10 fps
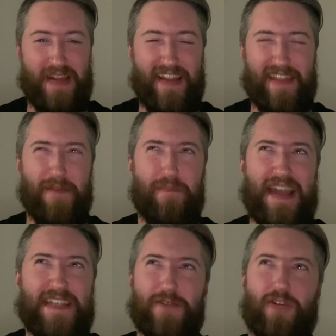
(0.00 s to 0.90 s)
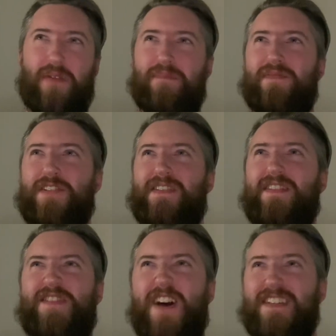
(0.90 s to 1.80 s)
Like, the bass drum
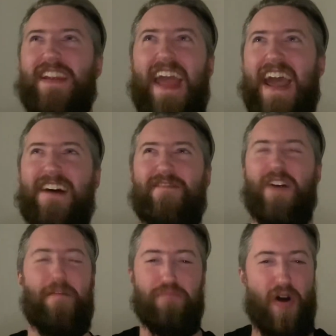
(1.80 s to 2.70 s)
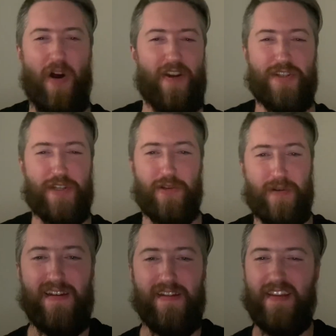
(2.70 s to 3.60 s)
just doesn't have a punch to it.